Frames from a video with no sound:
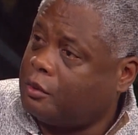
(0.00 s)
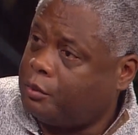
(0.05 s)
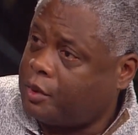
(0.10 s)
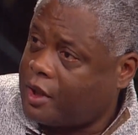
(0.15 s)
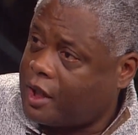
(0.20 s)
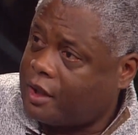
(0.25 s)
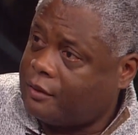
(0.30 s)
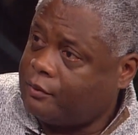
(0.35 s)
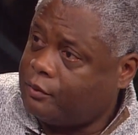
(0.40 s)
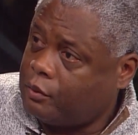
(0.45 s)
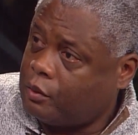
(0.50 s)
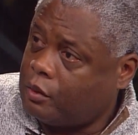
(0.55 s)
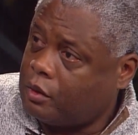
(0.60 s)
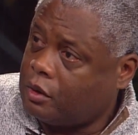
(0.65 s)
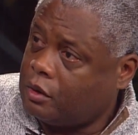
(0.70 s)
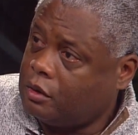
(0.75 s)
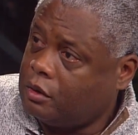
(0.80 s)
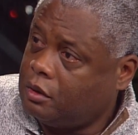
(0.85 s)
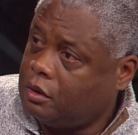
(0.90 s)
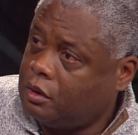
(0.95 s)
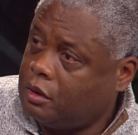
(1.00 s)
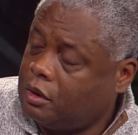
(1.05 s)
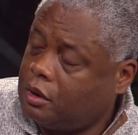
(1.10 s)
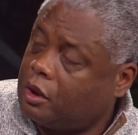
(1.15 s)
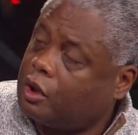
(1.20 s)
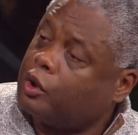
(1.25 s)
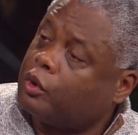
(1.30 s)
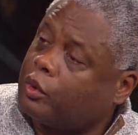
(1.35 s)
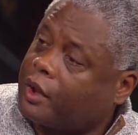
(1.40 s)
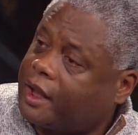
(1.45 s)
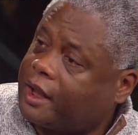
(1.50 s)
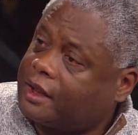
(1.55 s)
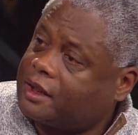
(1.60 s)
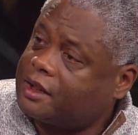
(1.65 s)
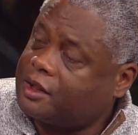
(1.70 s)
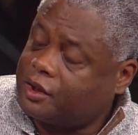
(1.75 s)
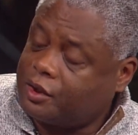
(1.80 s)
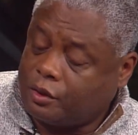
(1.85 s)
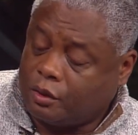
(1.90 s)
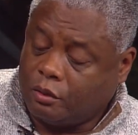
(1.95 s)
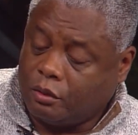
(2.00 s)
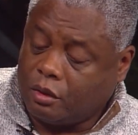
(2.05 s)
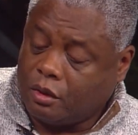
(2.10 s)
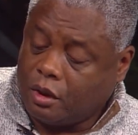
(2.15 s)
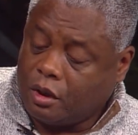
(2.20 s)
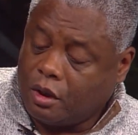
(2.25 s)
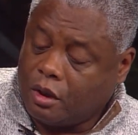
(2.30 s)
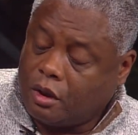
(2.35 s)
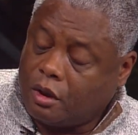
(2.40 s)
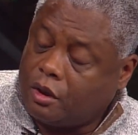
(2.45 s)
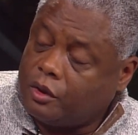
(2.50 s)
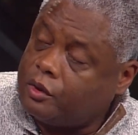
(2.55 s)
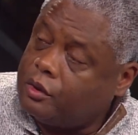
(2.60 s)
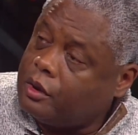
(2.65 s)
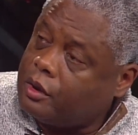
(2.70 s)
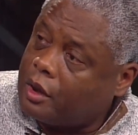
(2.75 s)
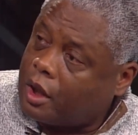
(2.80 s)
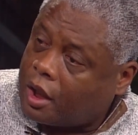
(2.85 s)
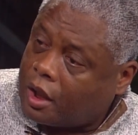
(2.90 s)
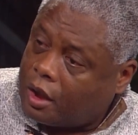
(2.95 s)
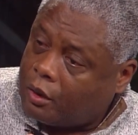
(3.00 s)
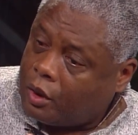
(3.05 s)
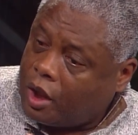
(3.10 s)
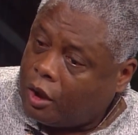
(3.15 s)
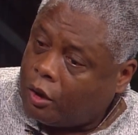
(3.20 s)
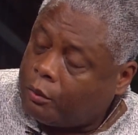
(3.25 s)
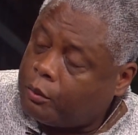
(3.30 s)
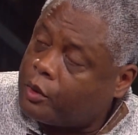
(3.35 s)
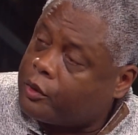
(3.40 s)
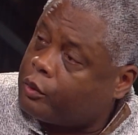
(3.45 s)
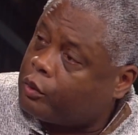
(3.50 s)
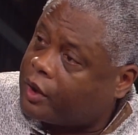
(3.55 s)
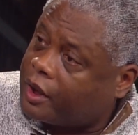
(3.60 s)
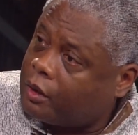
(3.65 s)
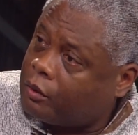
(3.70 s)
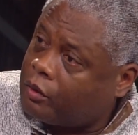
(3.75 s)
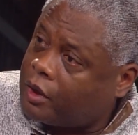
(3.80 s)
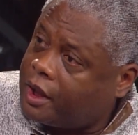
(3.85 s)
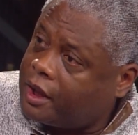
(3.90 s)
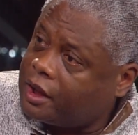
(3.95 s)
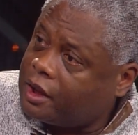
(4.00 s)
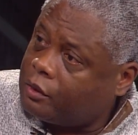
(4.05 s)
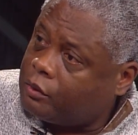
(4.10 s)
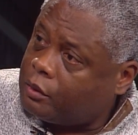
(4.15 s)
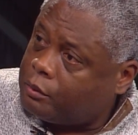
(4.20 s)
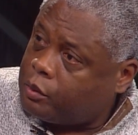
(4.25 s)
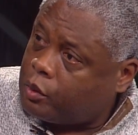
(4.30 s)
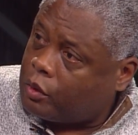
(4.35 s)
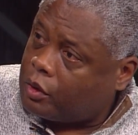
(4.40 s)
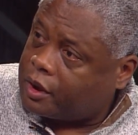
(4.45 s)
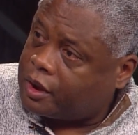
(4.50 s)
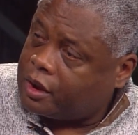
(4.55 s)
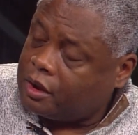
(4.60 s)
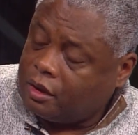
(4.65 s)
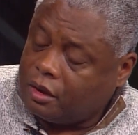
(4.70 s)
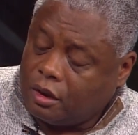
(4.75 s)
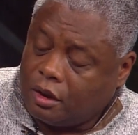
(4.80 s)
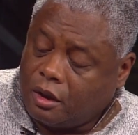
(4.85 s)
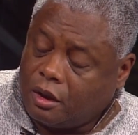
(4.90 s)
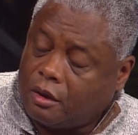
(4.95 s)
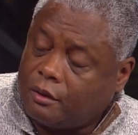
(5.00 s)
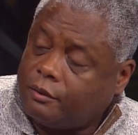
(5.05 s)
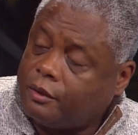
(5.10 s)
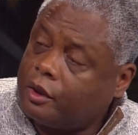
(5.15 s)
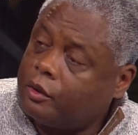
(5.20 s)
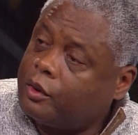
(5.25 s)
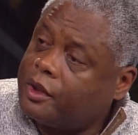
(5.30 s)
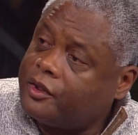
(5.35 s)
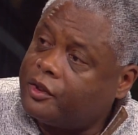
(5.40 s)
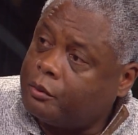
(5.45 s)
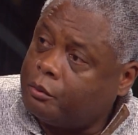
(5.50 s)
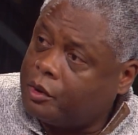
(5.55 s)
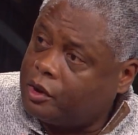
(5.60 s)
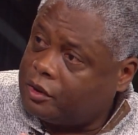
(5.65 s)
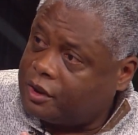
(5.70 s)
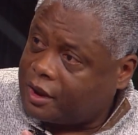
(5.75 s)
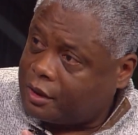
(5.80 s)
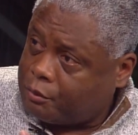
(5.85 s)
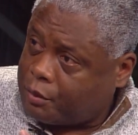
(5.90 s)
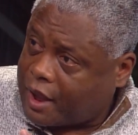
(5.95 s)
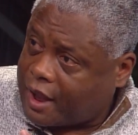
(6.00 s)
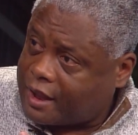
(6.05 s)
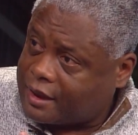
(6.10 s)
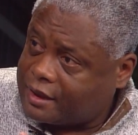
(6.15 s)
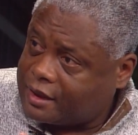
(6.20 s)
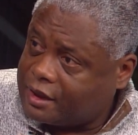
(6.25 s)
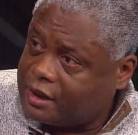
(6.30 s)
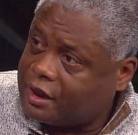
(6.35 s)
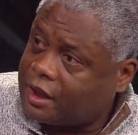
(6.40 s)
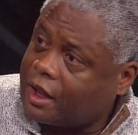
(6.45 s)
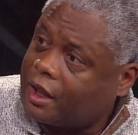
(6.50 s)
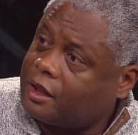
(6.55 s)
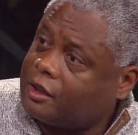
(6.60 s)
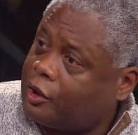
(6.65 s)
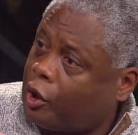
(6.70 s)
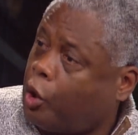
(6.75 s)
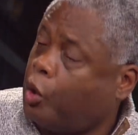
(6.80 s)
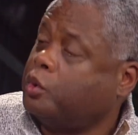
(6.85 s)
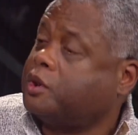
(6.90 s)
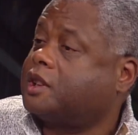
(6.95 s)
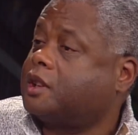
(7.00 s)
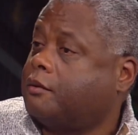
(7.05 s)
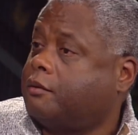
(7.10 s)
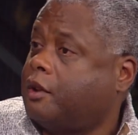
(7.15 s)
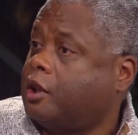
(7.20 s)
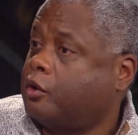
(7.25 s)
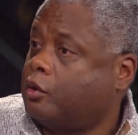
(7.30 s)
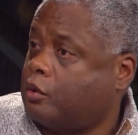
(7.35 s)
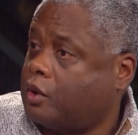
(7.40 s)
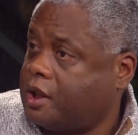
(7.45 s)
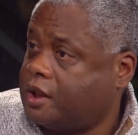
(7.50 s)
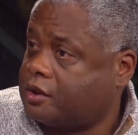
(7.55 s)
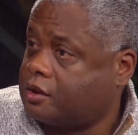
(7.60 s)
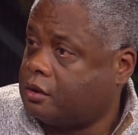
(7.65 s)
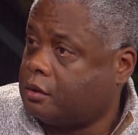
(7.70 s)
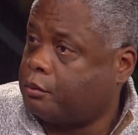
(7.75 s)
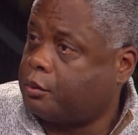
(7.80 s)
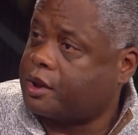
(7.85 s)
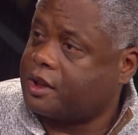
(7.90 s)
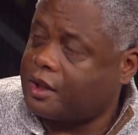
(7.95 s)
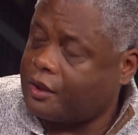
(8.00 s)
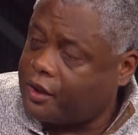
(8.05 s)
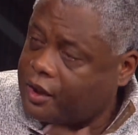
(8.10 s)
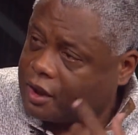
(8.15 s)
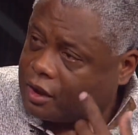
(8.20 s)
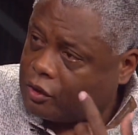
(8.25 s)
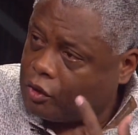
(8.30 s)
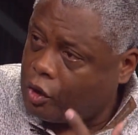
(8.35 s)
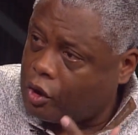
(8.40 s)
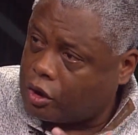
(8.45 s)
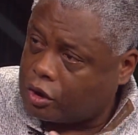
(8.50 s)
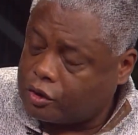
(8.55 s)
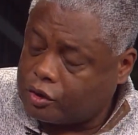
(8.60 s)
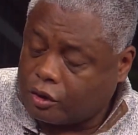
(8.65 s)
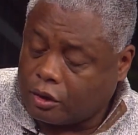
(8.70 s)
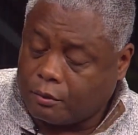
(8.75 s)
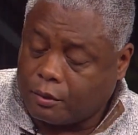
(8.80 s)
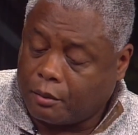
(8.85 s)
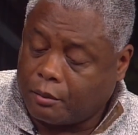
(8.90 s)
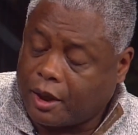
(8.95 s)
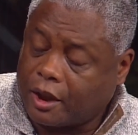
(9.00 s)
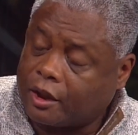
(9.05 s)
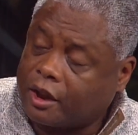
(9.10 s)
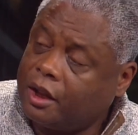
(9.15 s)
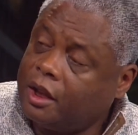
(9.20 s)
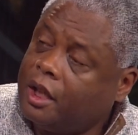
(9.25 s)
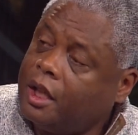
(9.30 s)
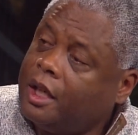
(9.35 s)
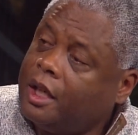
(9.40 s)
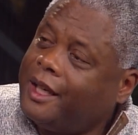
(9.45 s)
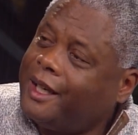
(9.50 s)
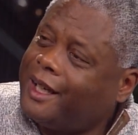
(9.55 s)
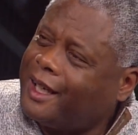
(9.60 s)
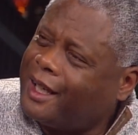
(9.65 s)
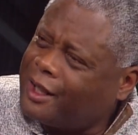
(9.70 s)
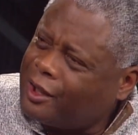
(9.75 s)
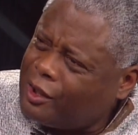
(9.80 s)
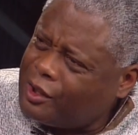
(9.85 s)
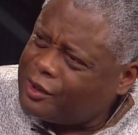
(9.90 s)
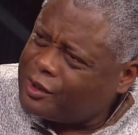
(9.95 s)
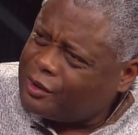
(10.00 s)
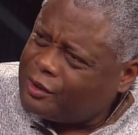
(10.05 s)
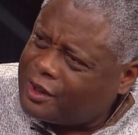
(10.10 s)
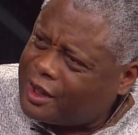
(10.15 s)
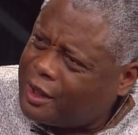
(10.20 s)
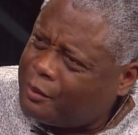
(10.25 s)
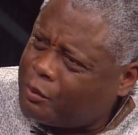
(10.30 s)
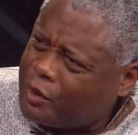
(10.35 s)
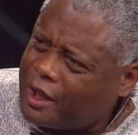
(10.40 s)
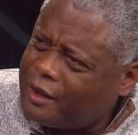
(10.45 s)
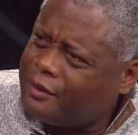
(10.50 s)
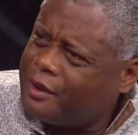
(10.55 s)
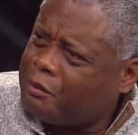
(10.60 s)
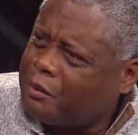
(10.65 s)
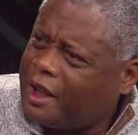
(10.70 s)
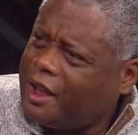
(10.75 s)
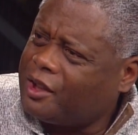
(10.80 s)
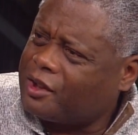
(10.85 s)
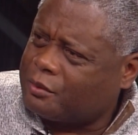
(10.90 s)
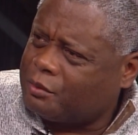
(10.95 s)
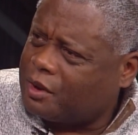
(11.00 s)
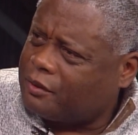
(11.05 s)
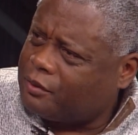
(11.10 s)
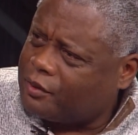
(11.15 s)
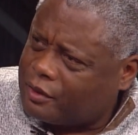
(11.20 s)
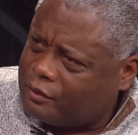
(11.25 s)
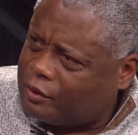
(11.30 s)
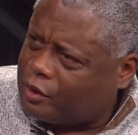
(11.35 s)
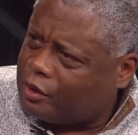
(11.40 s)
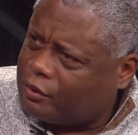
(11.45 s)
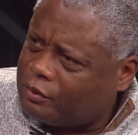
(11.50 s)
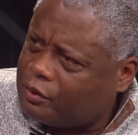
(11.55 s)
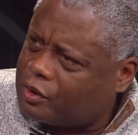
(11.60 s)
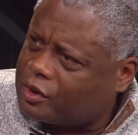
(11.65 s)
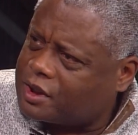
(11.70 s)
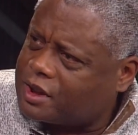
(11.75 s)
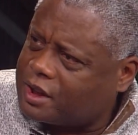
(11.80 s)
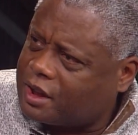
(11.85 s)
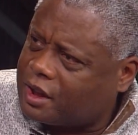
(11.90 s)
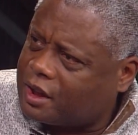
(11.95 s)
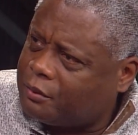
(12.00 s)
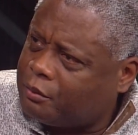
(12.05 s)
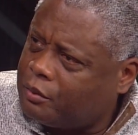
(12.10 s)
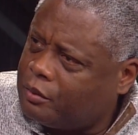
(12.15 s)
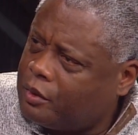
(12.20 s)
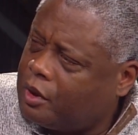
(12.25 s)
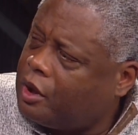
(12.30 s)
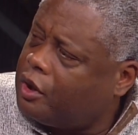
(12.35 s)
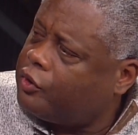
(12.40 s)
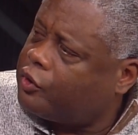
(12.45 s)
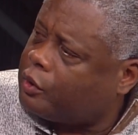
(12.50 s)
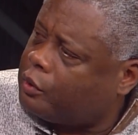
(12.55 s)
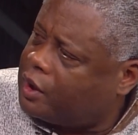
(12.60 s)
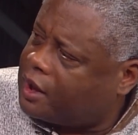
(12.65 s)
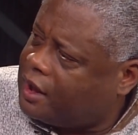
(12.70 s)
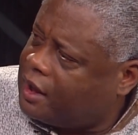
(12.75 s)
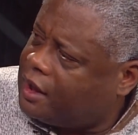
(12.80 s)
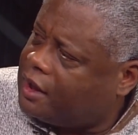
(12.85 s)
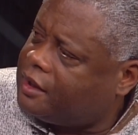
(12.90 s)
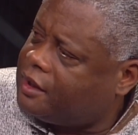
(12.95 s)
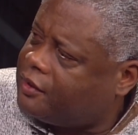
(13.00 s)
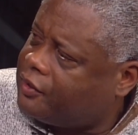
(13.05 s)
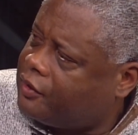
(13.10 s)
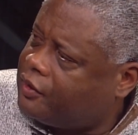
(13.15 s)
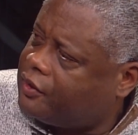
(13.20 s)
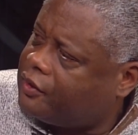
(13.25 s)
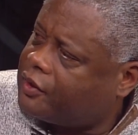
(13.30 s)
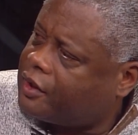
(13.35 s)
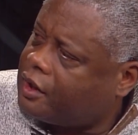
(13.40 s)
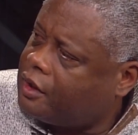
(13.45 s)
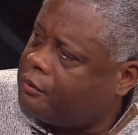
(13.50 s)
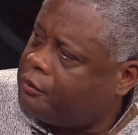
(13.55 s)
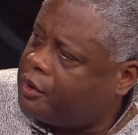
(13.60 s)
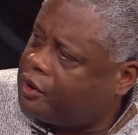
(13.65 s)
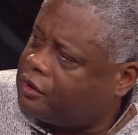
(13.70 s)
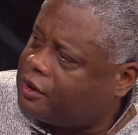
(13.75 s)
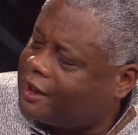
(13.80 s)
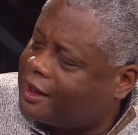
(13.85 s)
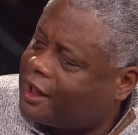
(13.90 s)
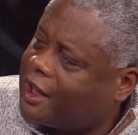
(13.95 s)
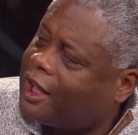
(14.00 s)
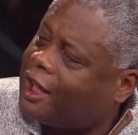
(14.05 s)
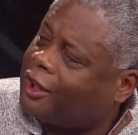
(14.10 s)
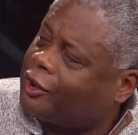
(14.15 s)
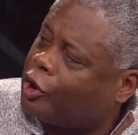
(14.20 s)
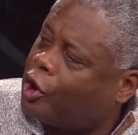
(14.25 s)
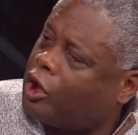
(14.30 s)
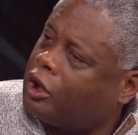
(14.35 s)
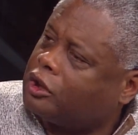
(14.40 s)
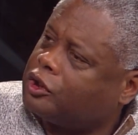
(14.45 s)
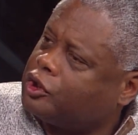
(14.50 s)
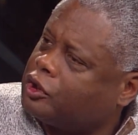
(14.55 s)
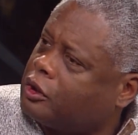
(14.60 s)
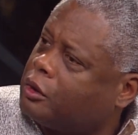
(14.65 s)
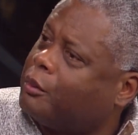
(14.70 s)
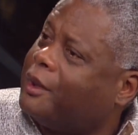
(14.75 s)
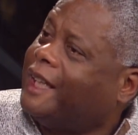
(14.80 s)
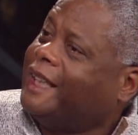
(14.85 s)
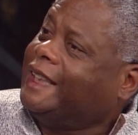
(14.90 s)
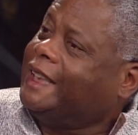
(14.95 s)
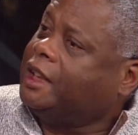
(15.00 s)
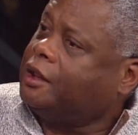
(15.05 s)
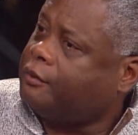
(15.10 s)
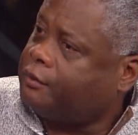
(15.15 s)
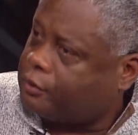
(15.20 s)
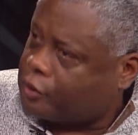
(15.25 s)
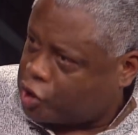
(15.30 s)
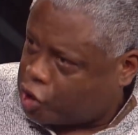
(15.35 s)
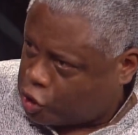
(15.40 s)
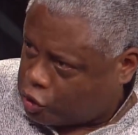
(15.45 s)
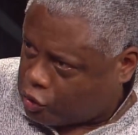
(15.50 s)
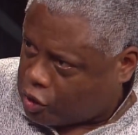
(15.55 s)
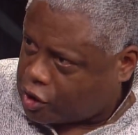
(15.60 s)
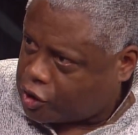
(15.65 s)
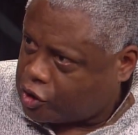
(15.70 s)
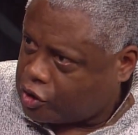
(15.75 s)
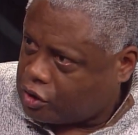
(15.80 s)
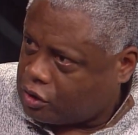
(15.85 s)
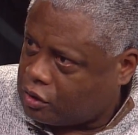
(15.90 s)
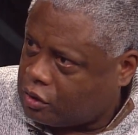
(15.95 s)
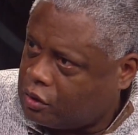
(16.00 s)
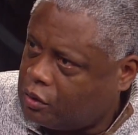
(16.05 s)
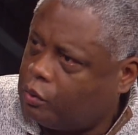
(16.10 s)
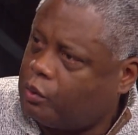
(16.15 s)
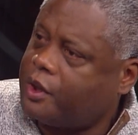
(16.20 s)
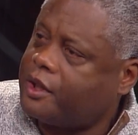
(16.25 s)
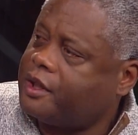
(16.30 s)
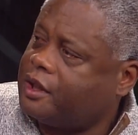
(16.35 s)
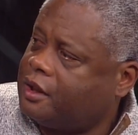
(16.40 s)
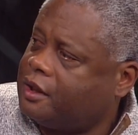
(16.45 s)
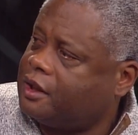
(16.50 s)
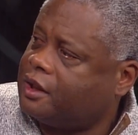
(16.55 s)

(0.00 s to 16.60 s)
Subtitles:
apply for grants to help with grant writing and reporting, fundraising, building capacity, not to host a fundraiser, but to think long term about it. And also nonprofit management for the very first time. So again, this is building a long-term infrastructure within